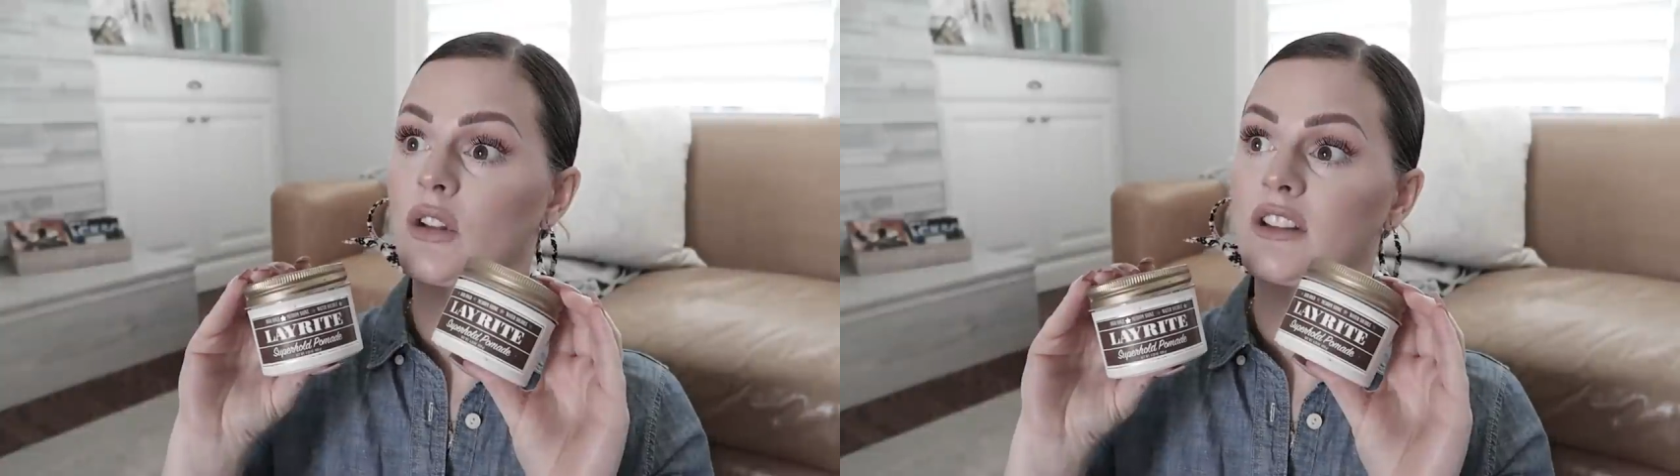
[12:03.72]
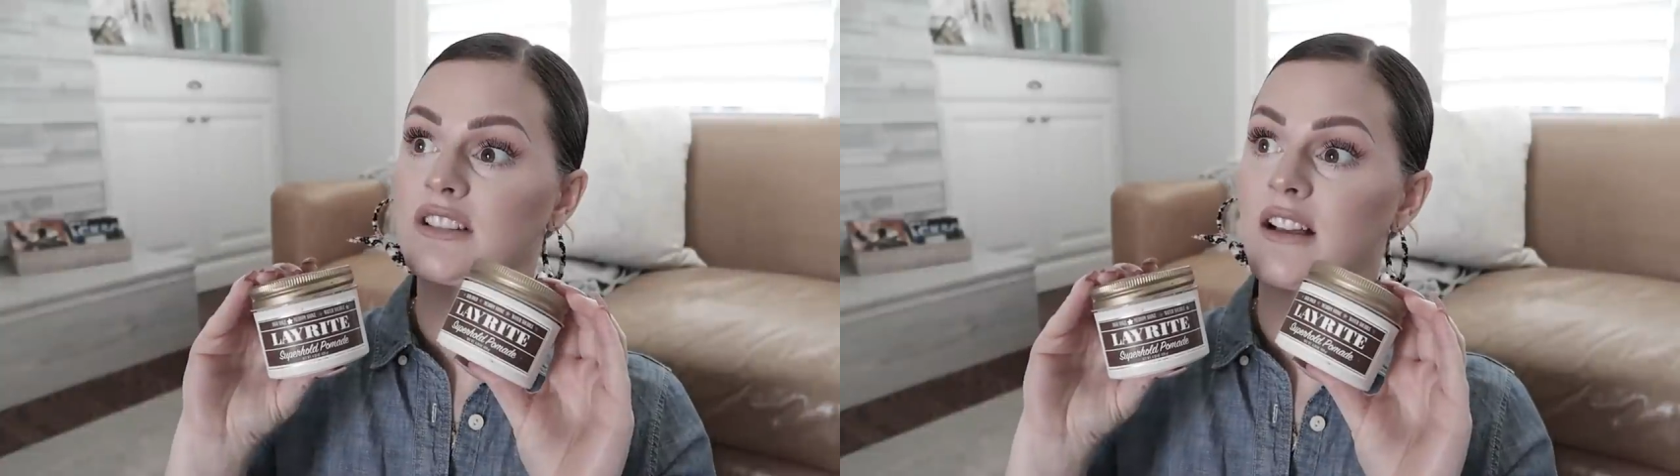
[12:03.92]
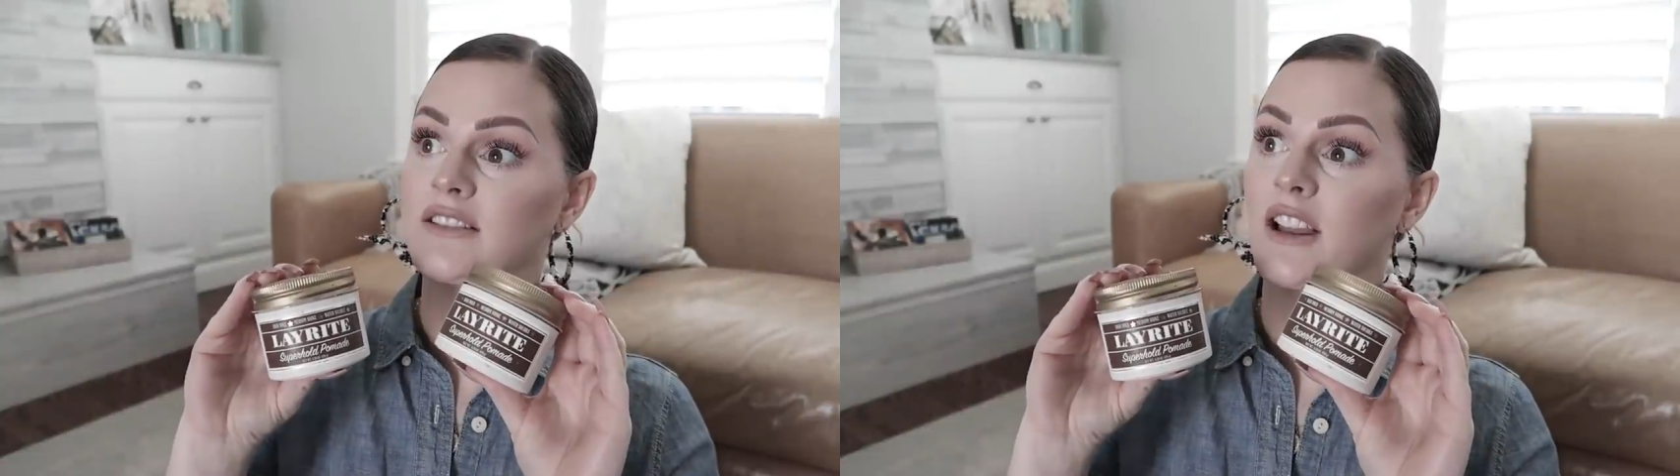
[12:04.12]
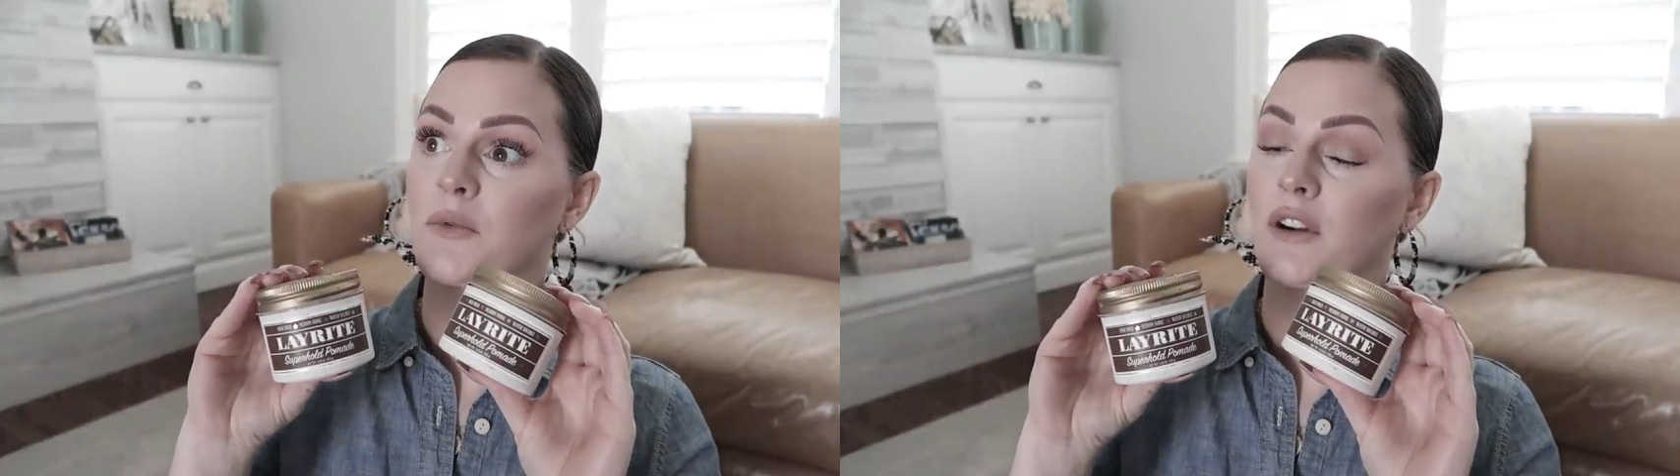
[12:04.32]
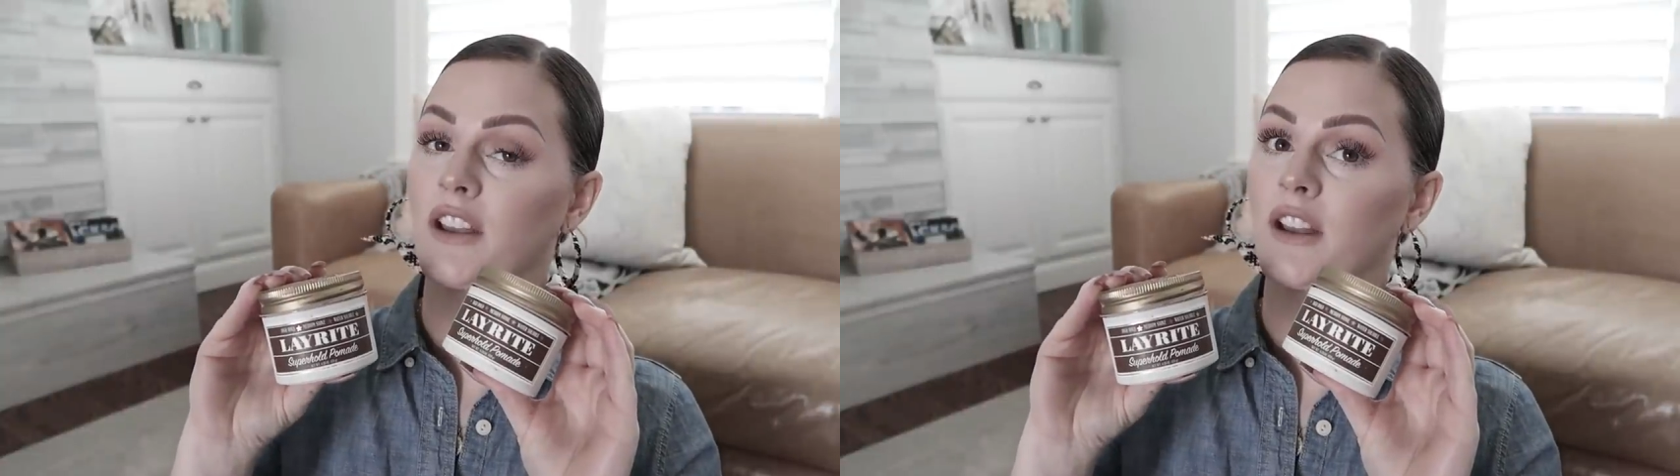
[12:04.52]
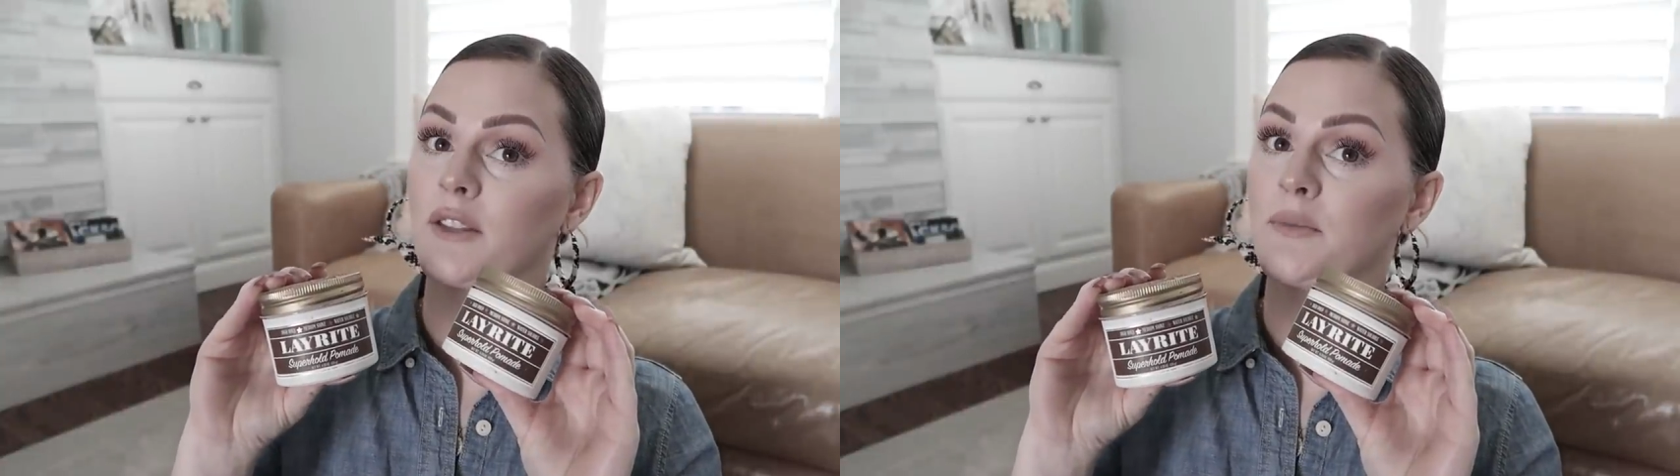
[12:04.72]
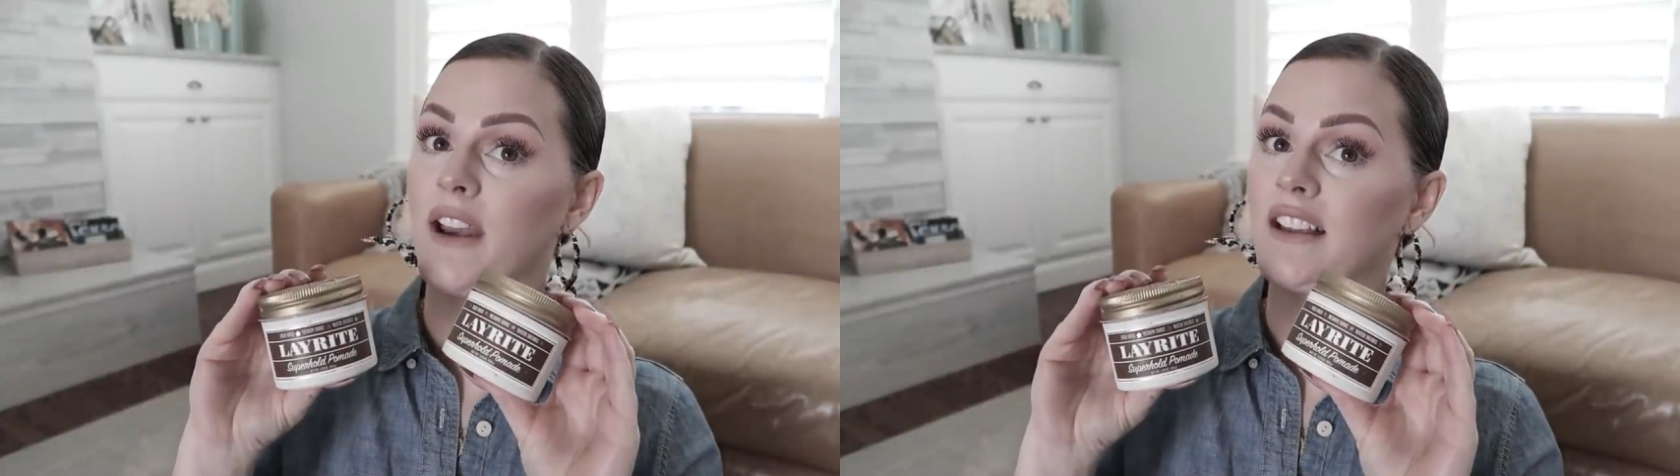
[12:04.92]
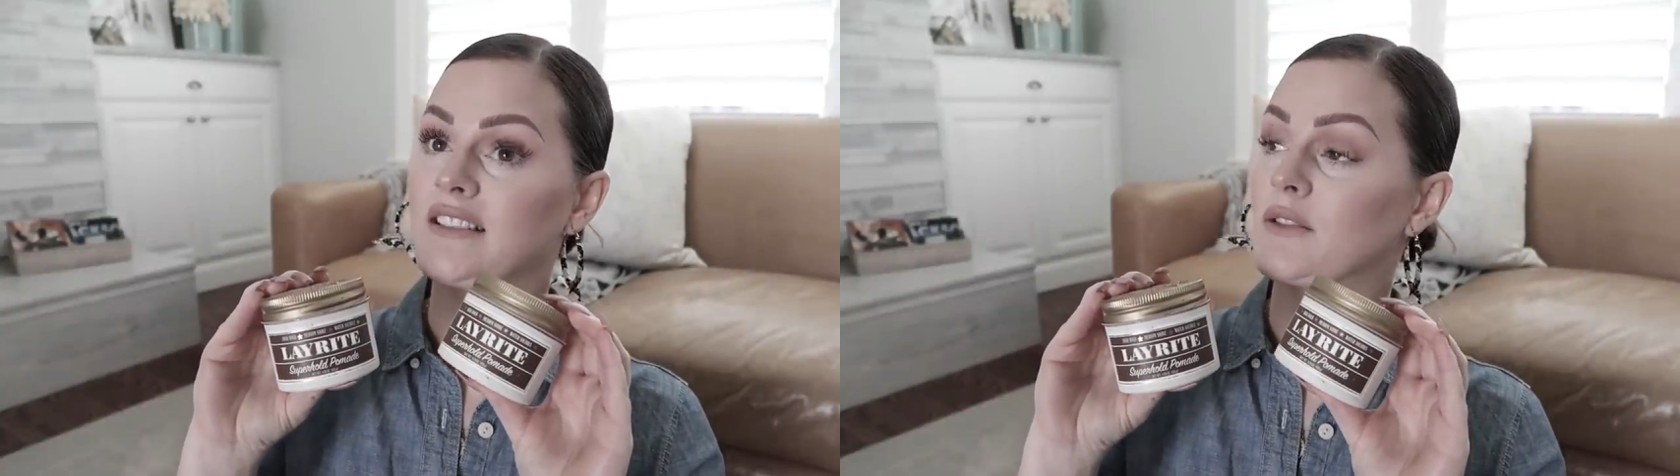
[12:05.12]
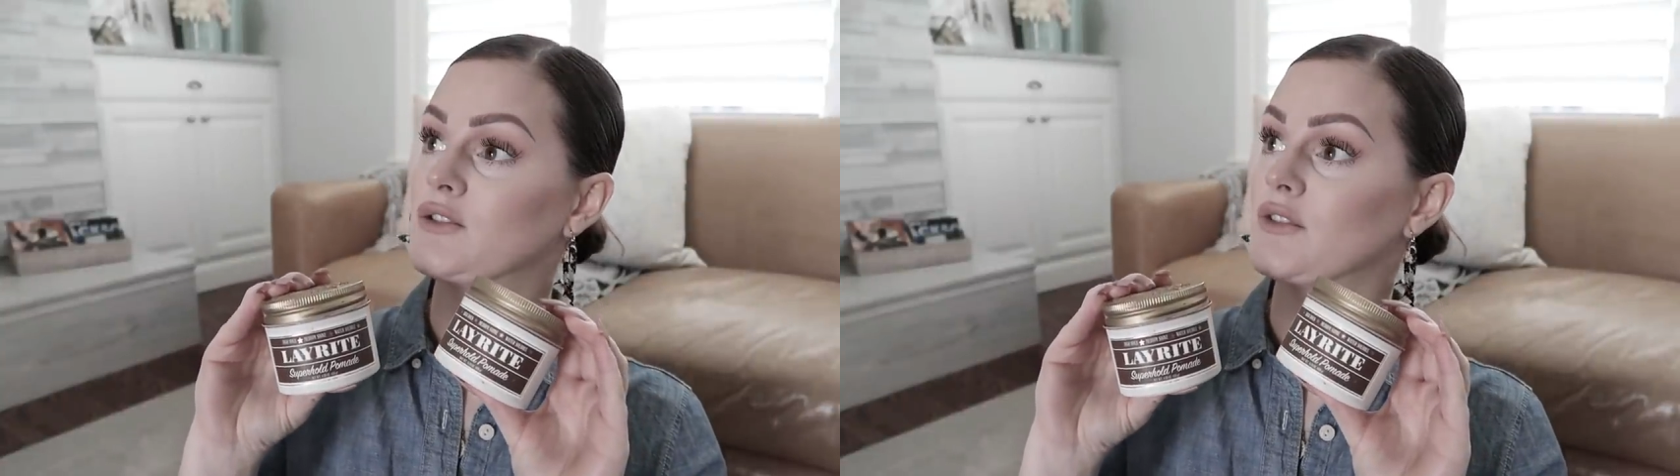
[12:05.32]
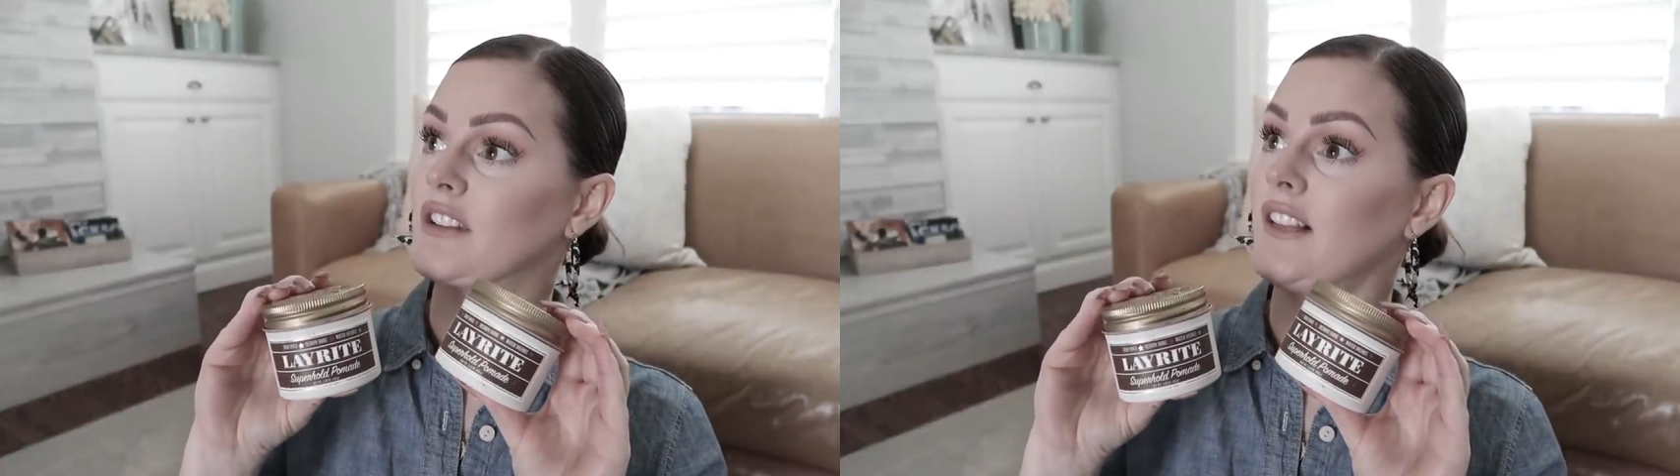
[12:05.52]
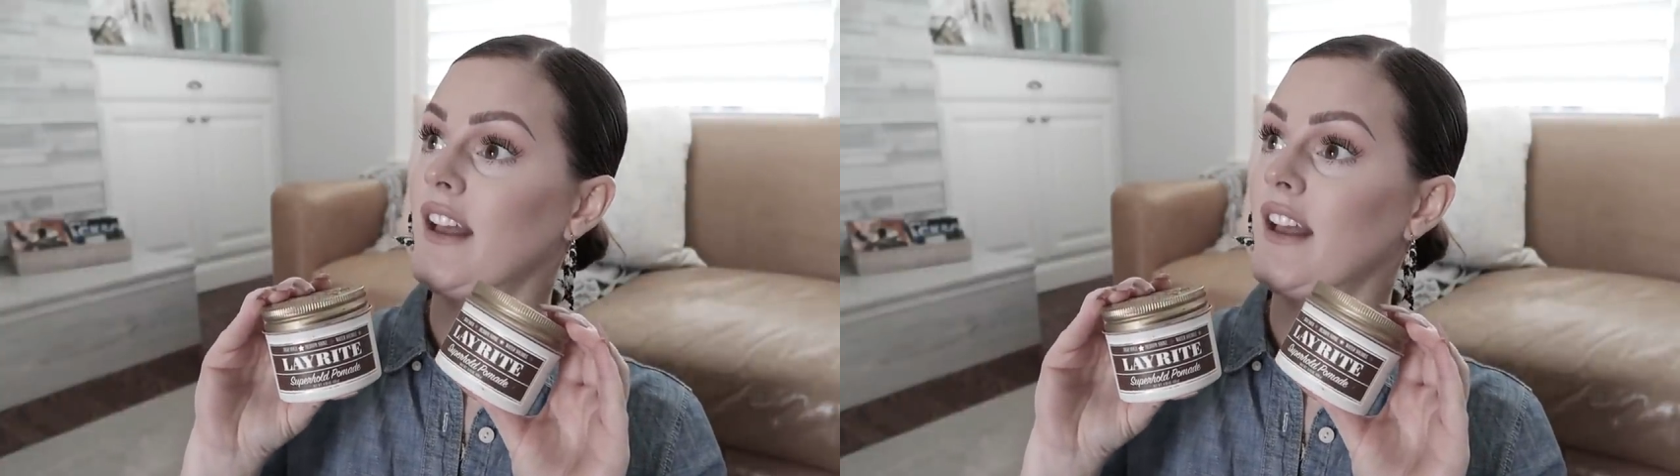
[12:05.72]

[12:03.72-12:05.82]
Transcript: Joel is outside working on the brakes. That was really